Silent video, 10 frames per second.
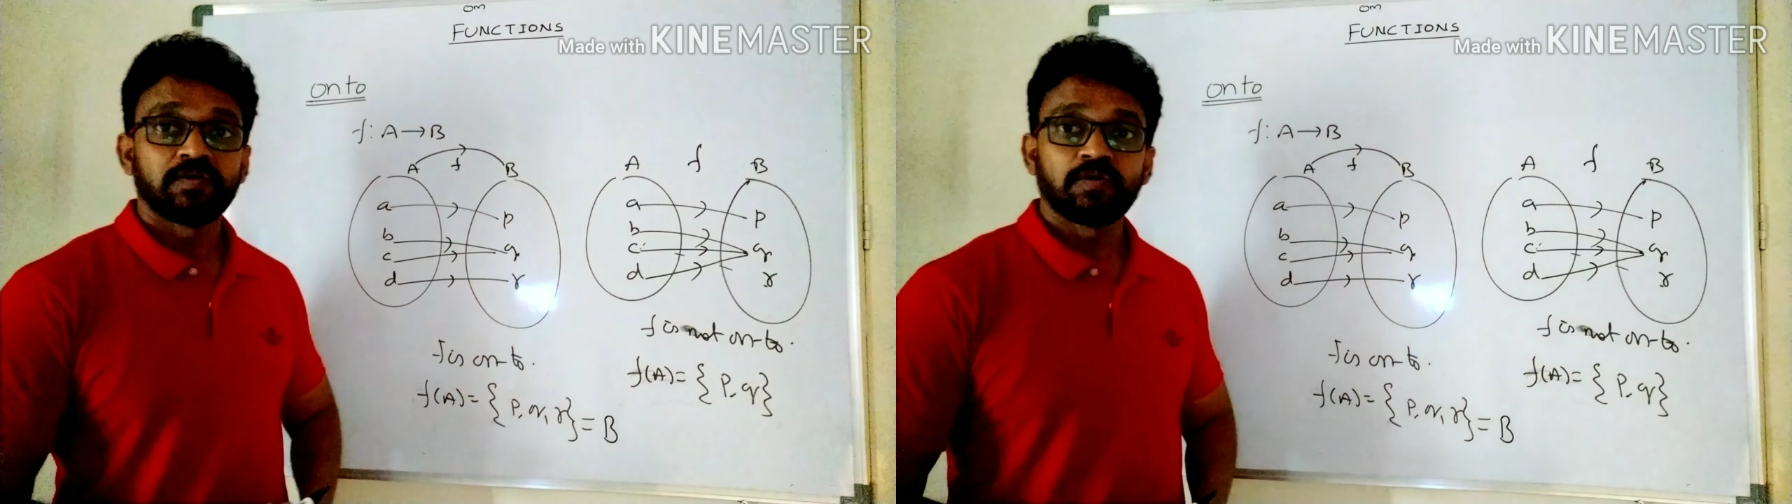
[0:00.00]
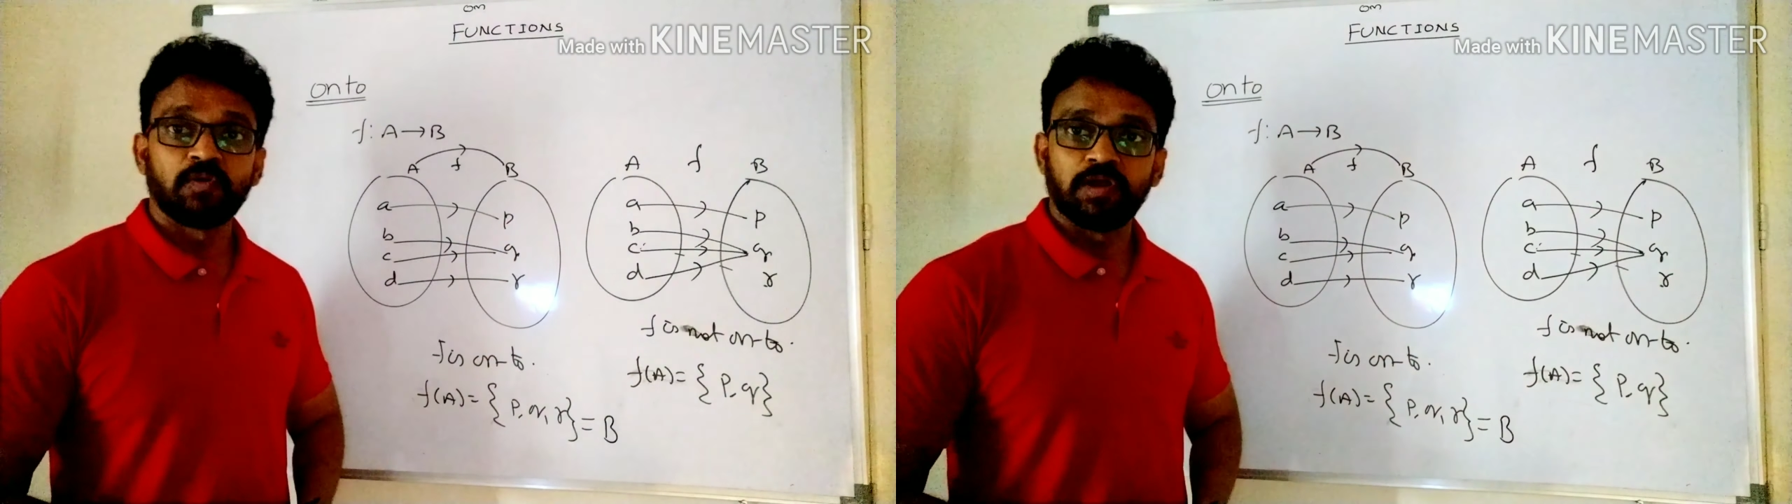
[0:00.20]

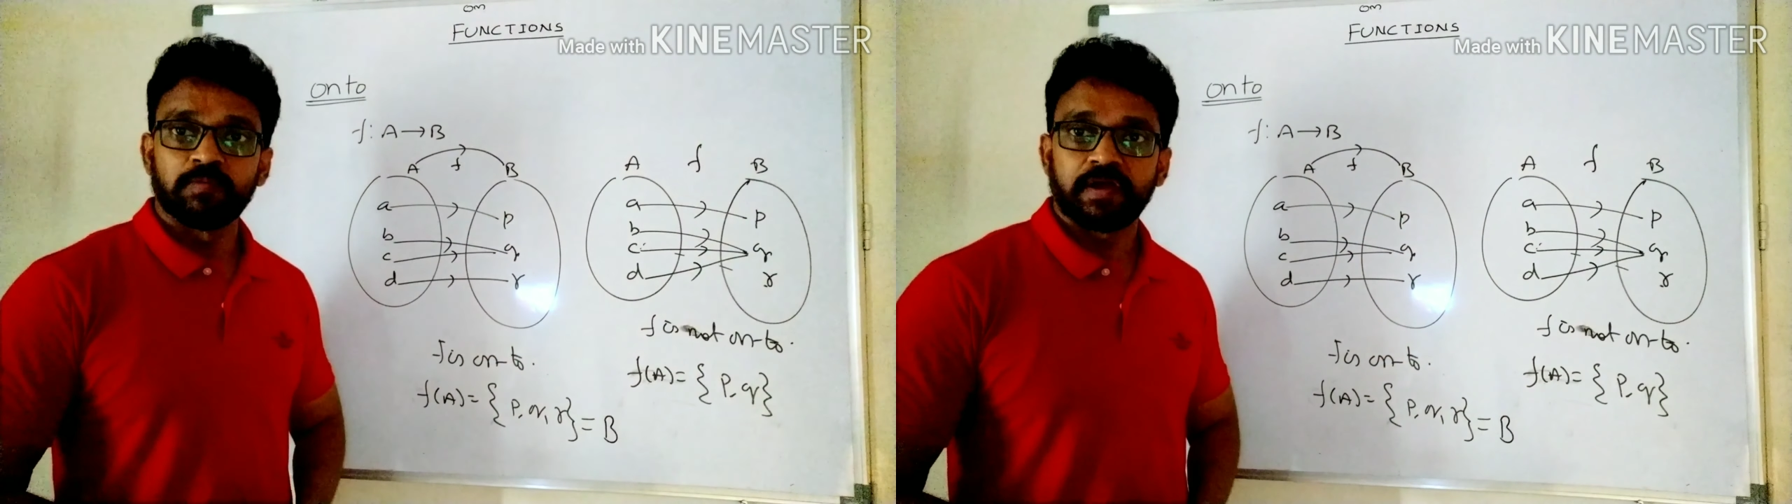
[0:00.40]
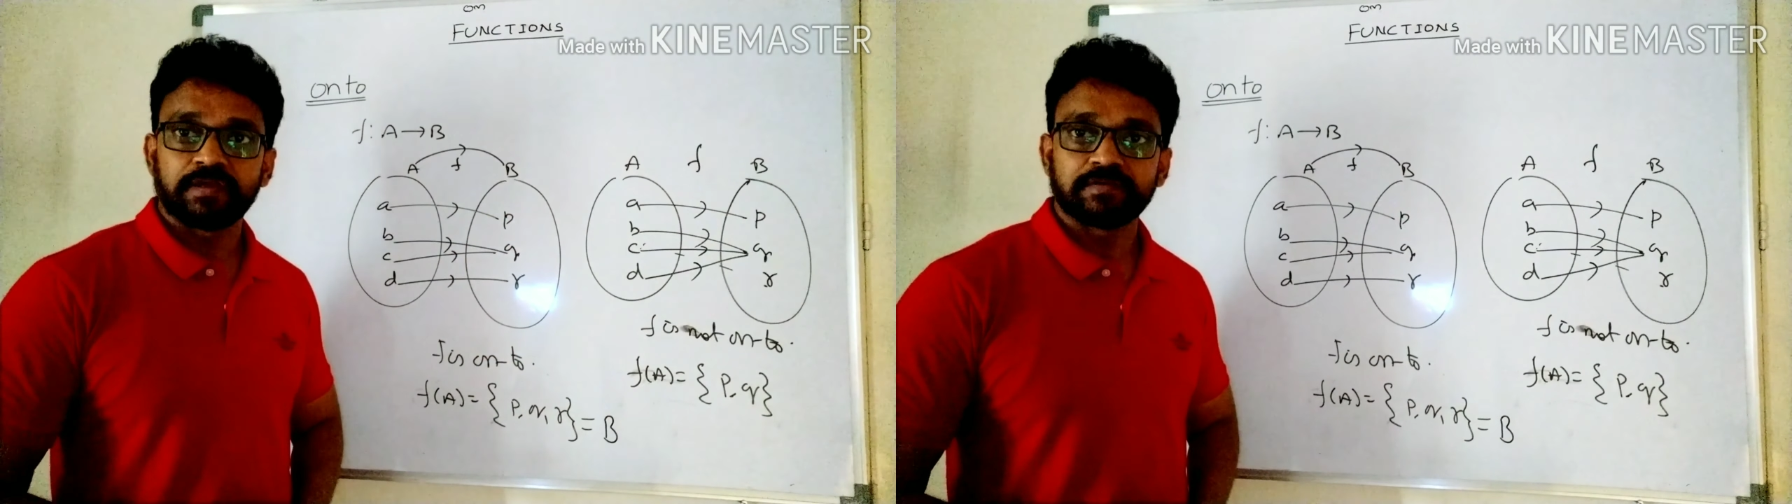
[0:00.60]

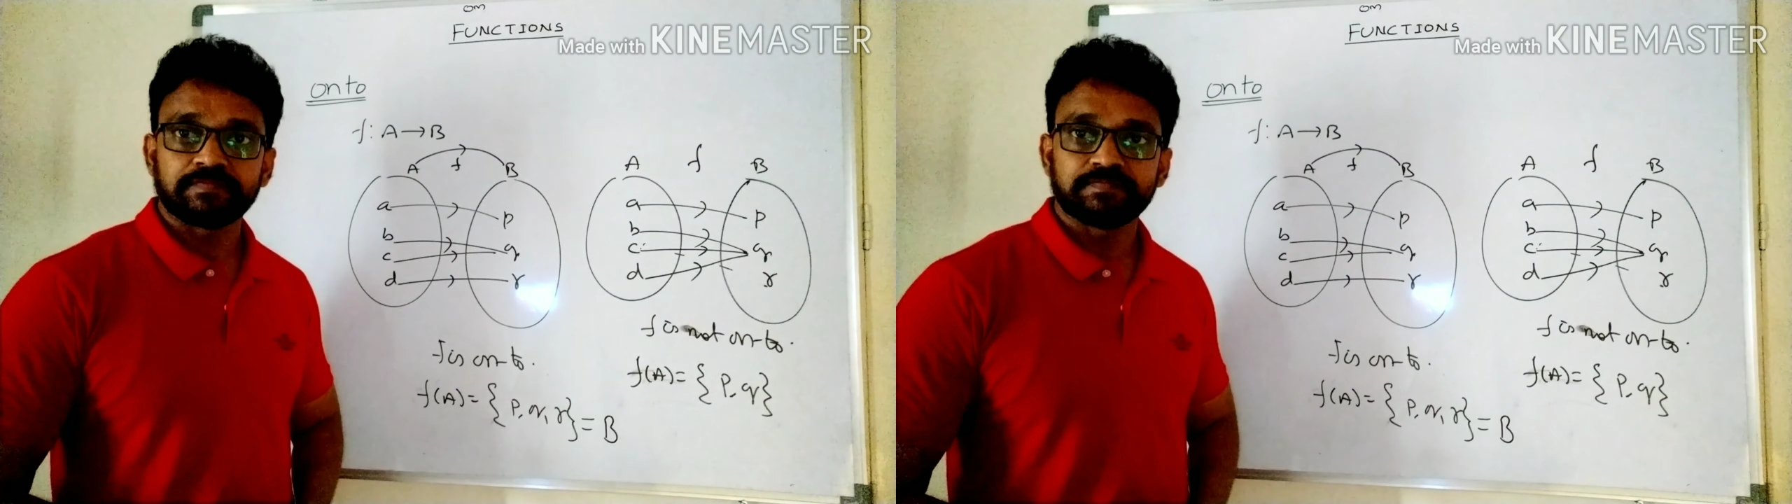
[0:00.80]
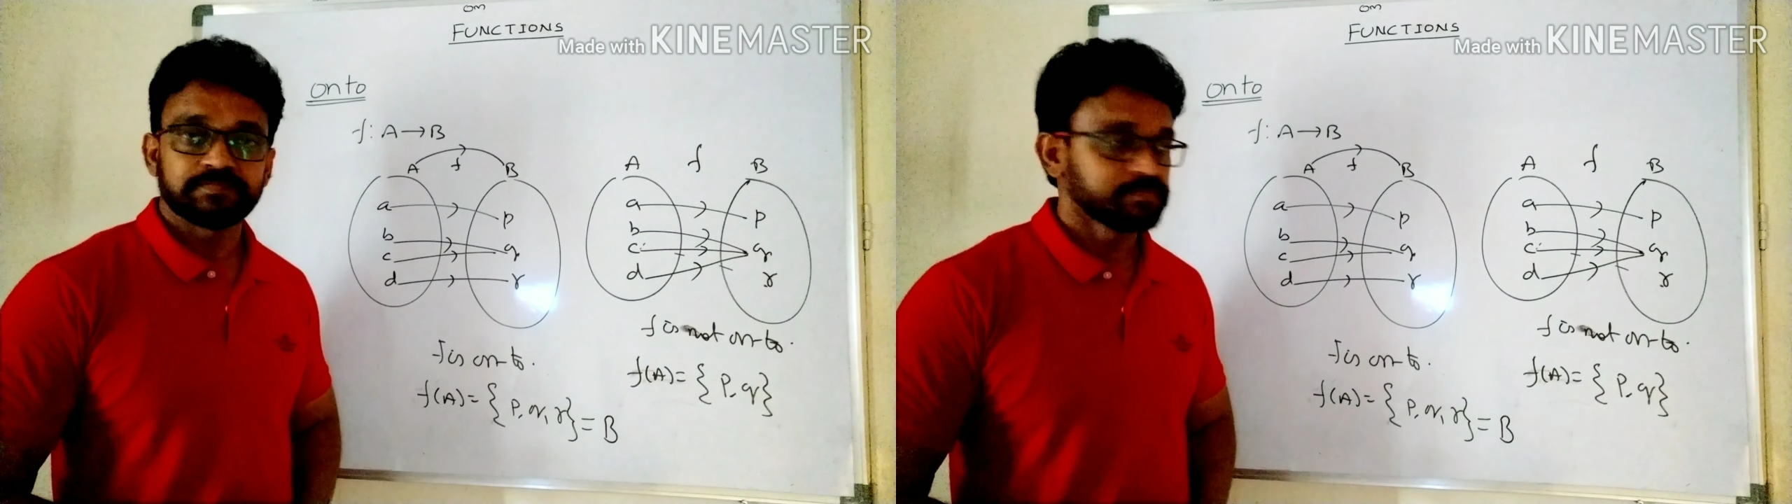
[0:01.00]
codomain.
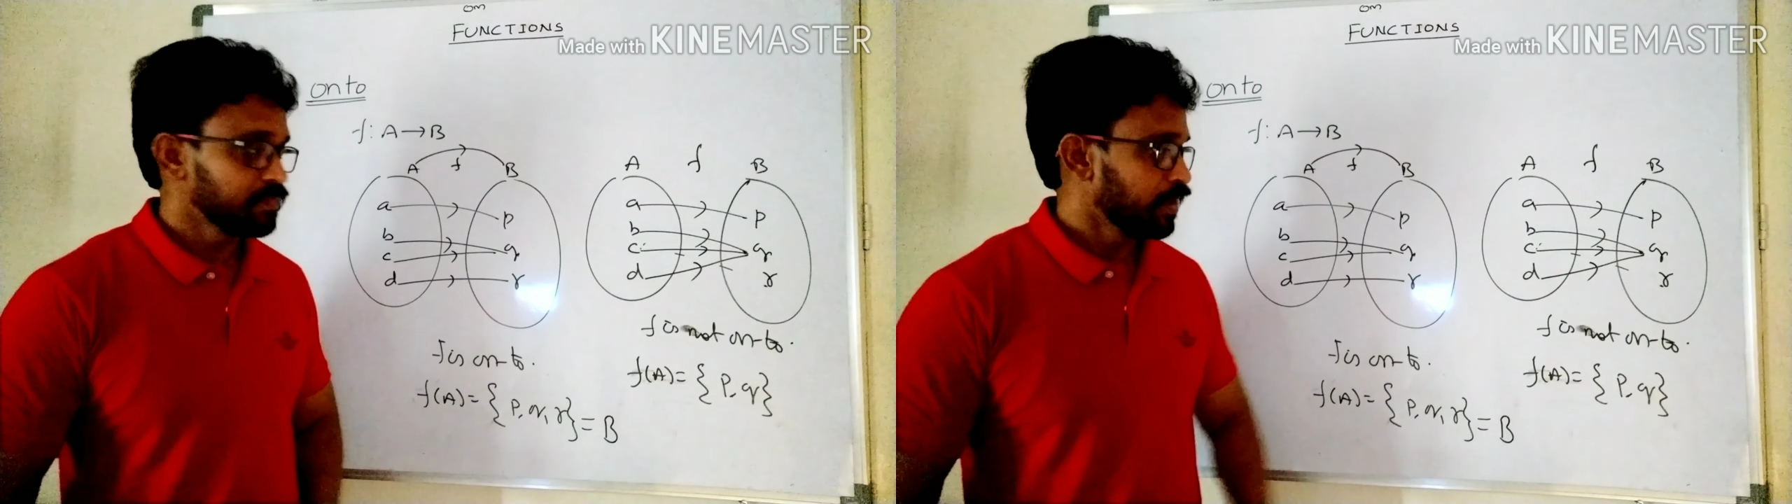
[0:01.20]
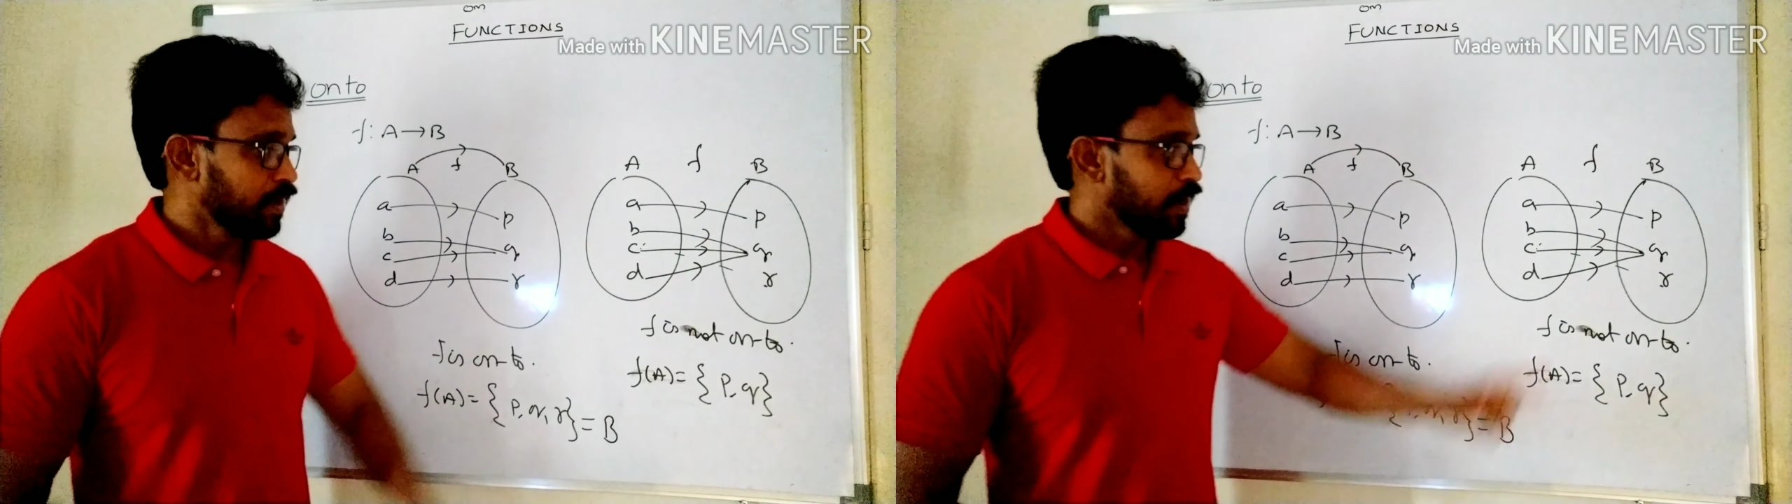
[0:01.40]

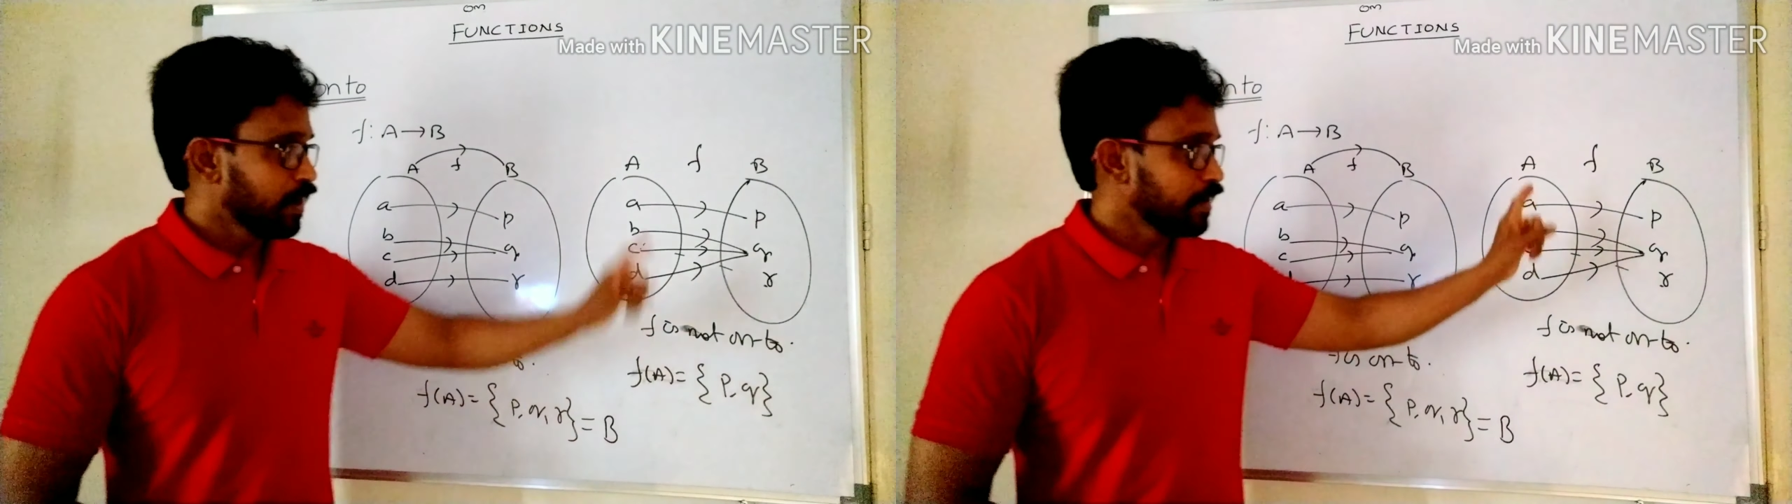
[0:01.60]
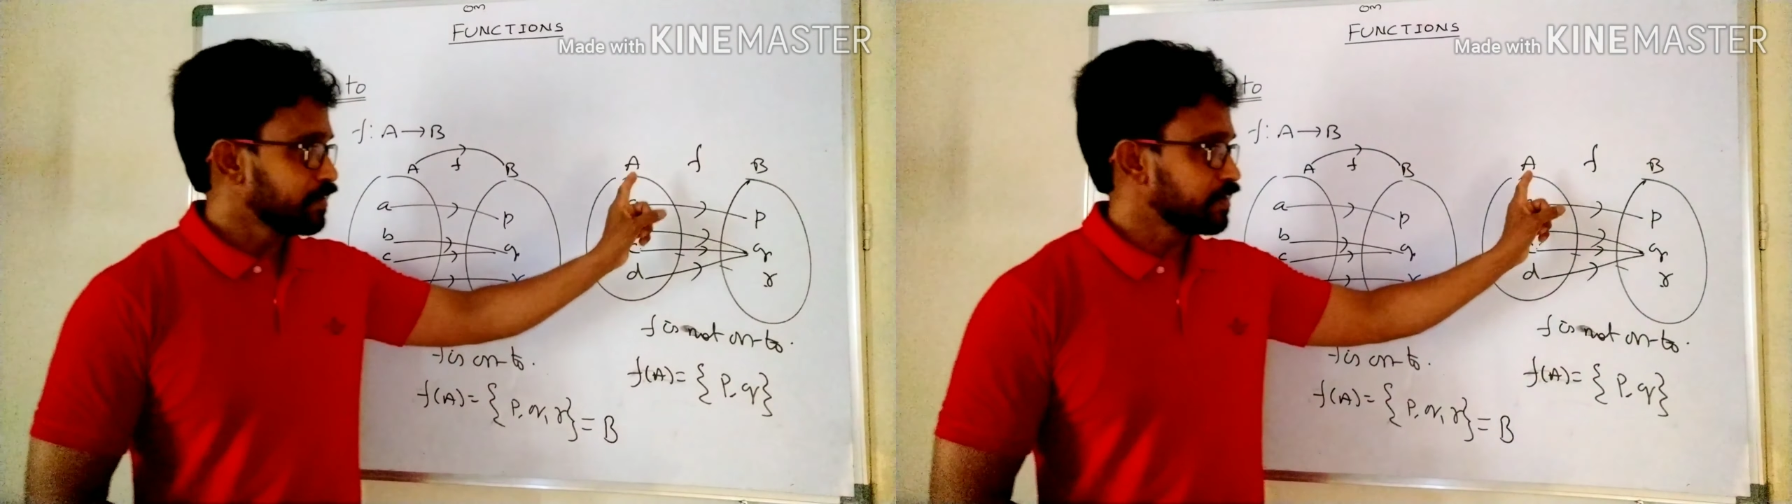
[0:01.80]
And